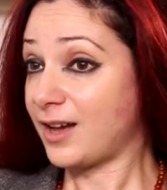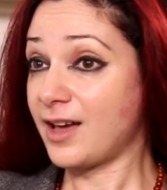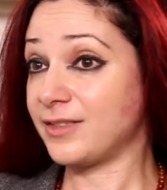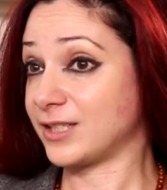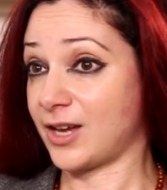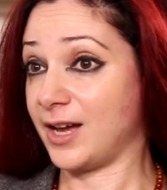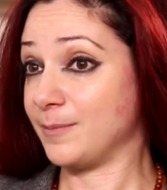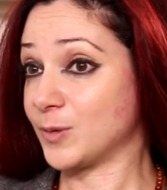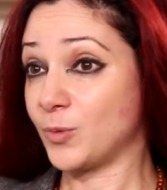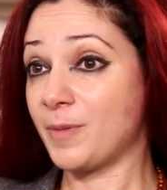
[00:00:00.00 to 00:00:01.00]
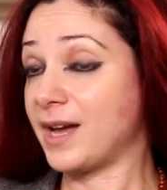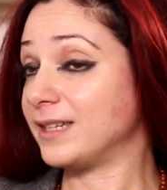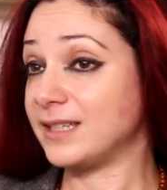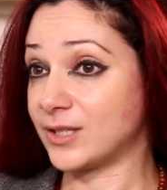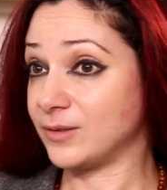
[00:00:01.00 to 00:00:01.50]
Other times we might
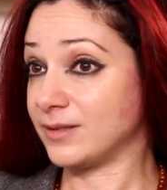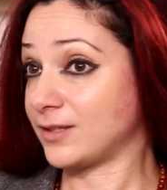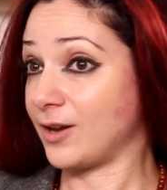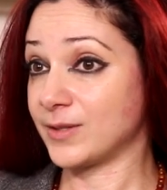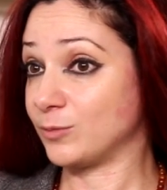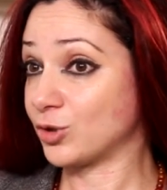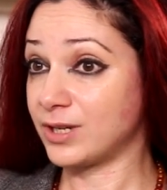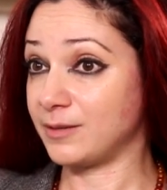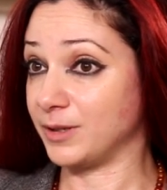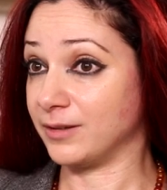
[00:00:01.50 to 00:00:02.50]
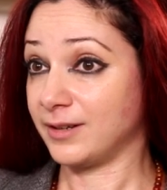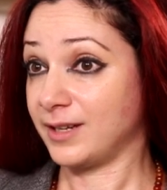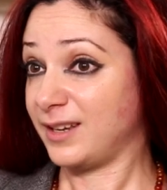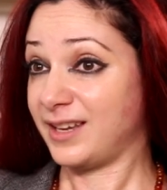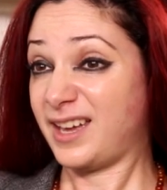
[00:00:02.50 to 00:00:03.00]
need to start some treatment,
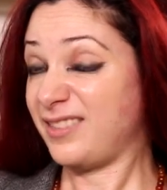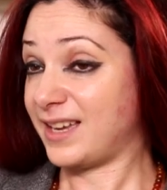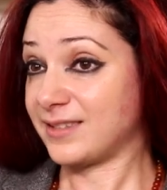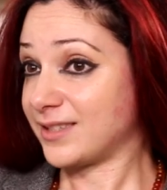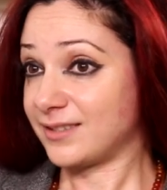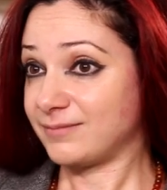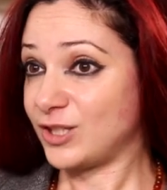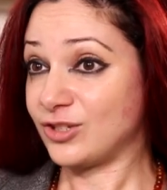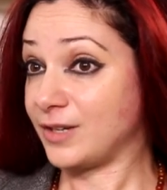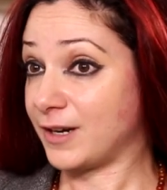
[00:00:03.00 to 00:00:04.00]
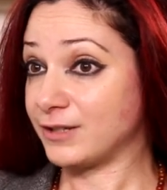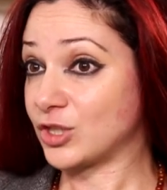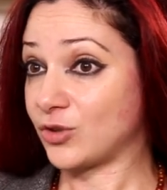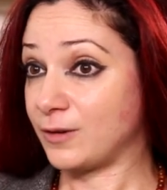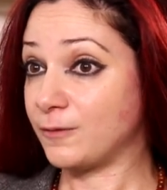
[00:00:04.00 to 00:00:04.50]
and that's usually very
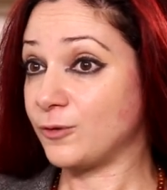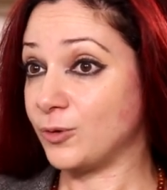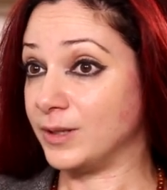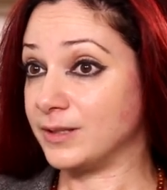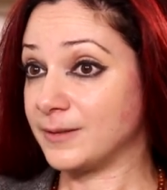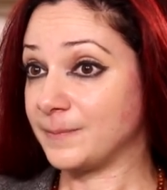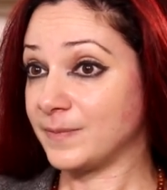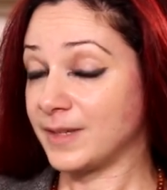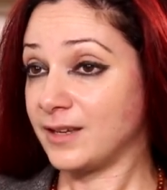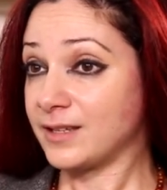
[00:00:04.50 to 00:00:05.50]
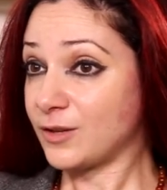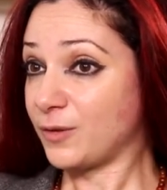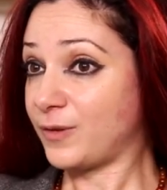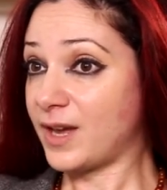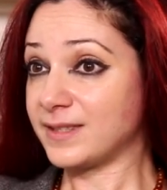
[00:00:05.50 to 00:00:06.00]
straightforward. So
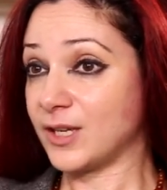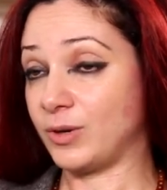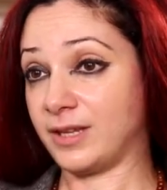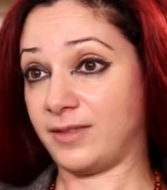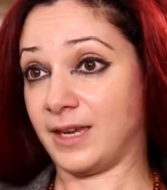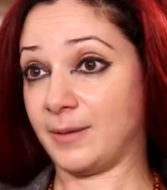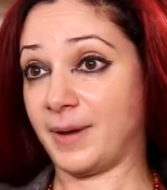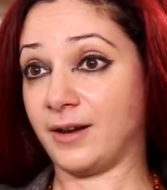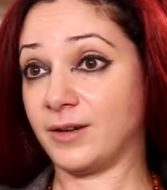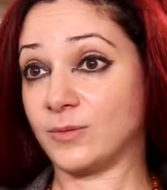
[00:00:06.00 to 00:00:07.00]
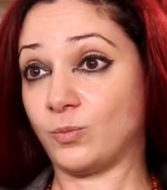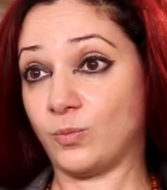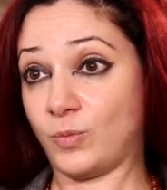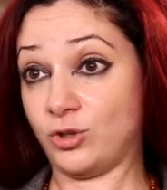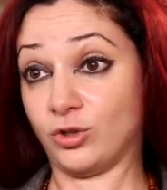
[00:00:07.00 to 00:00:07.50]
the first thing we think about is,
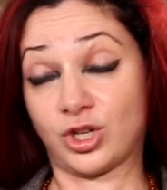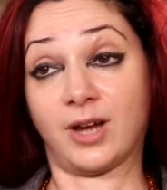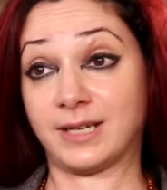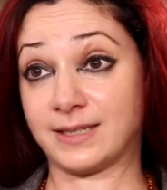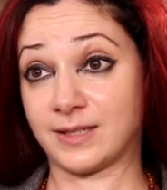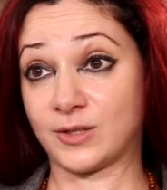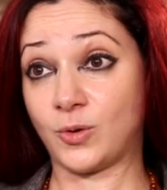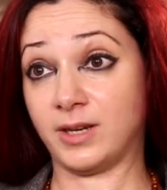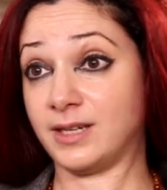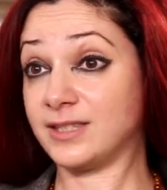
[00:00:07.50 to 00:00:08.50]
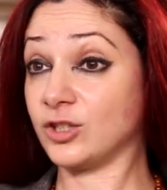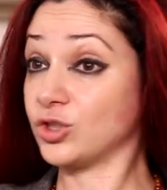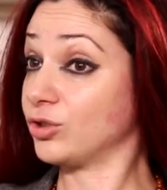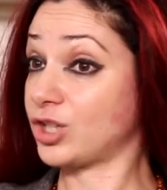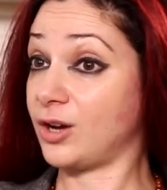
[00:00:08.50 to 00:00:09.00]
when your child has a squint, is,
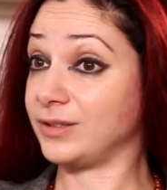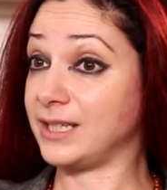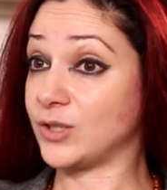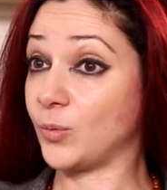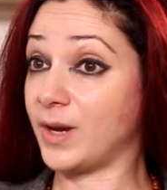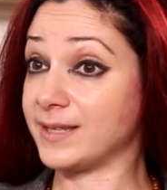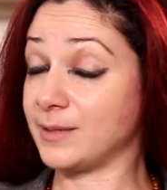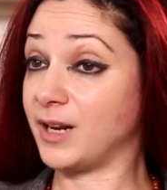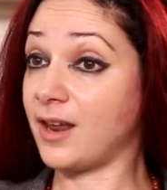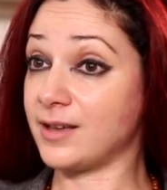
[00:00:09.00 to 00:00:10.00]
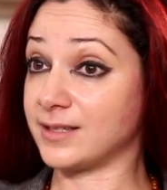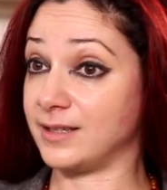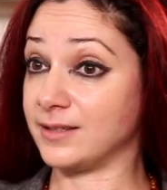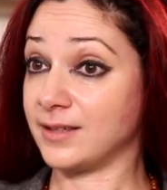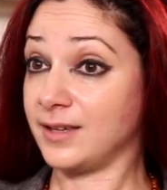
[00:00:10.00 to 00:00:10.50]
does your child need to wear some
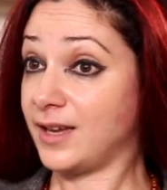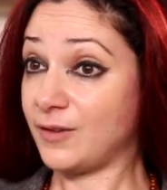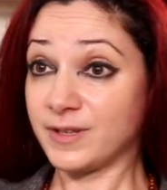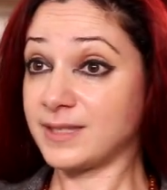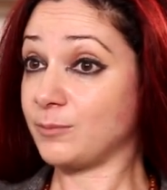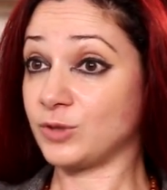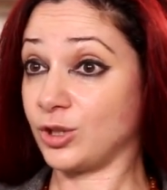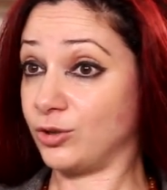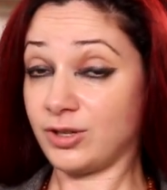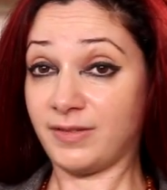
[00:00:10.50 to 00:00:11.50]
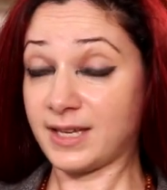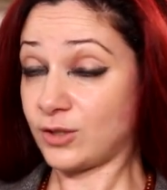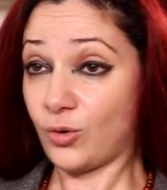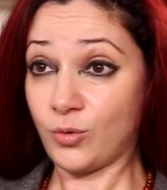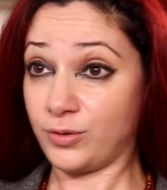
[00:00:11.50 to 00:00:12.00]
glasses? And for some children,
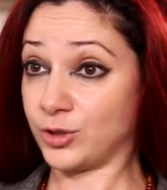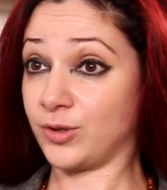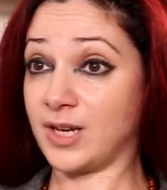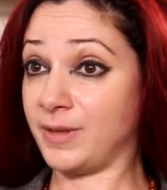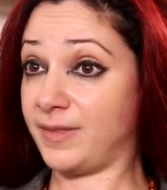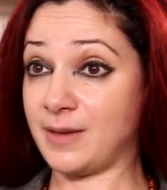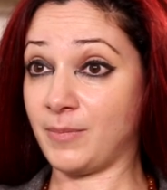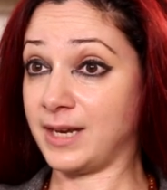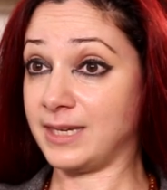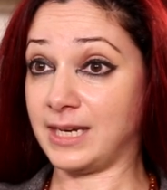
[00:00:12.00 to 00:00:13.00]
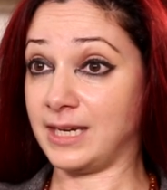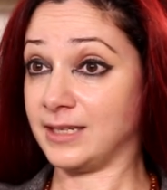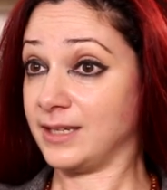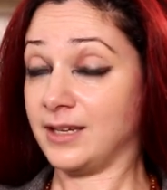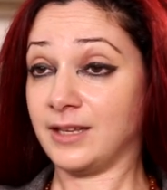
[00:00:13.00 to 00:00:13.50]
that's all the treatment they might
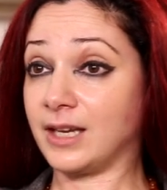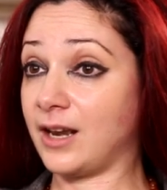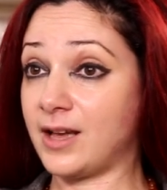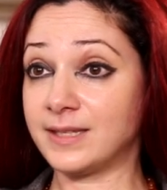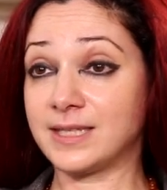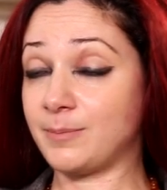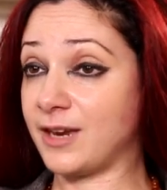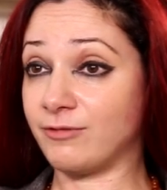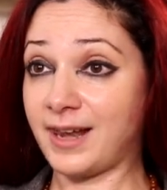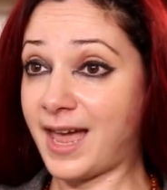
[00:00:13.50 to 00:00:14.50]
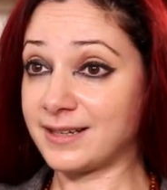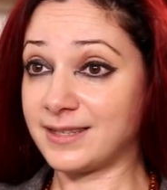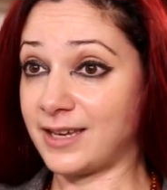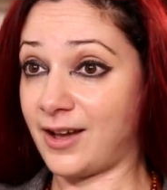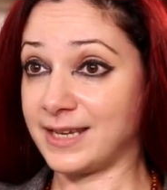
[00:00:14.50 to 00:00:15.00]
need. The glasses may relax
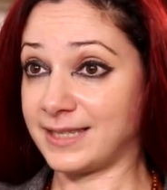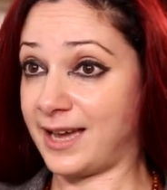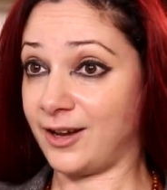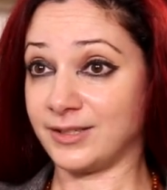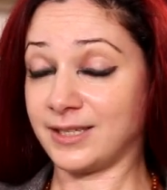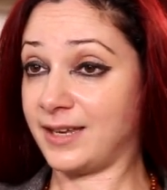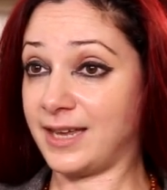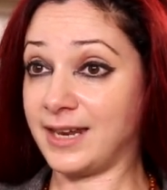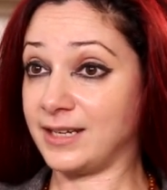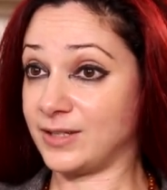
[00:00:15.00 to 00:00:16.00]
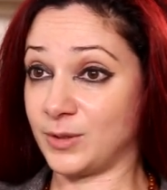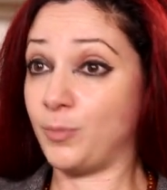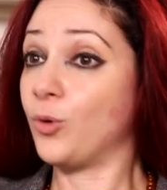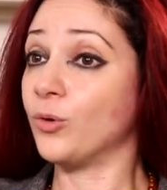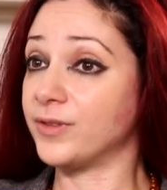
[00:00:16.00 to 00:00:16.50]
the eyes out and
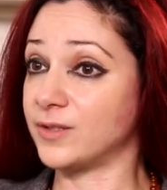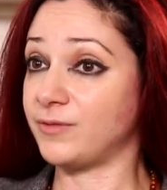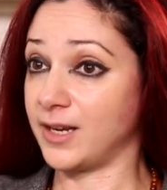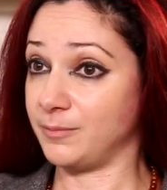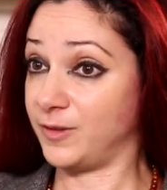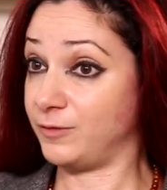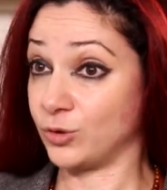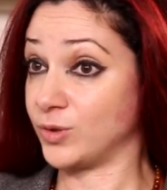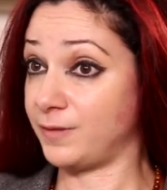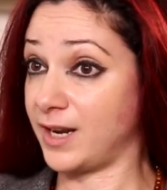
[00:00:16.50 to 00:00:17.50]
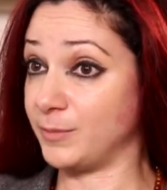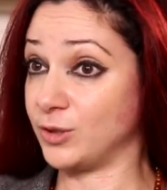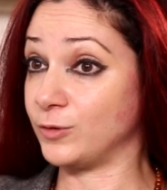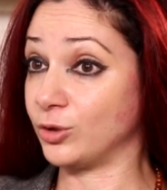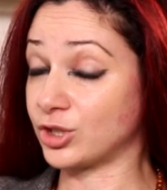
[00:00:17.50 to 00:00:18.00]
support the visual
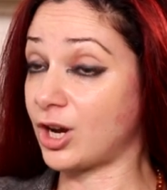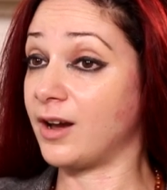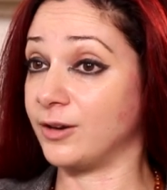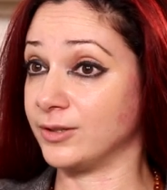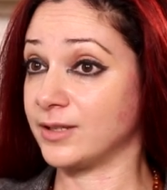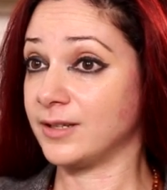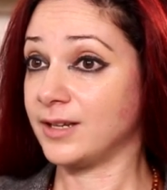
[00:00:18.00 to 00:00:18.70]
development of your child.